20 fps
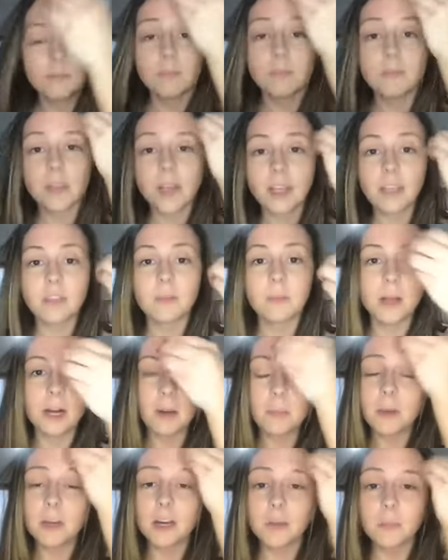like the bare
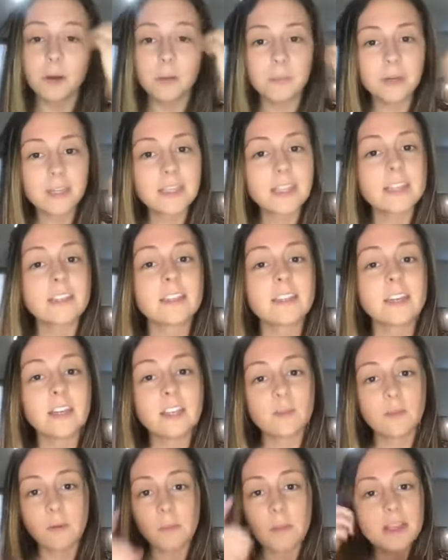minimum
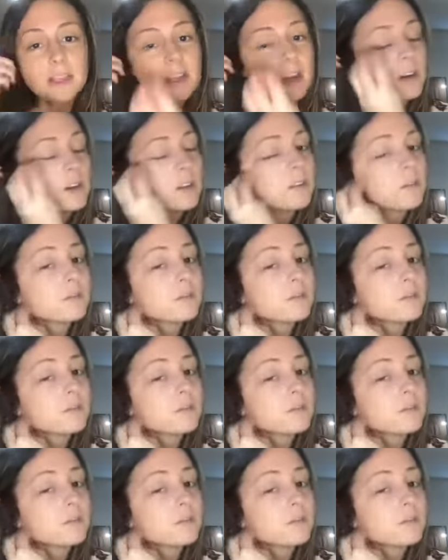necessities for myself,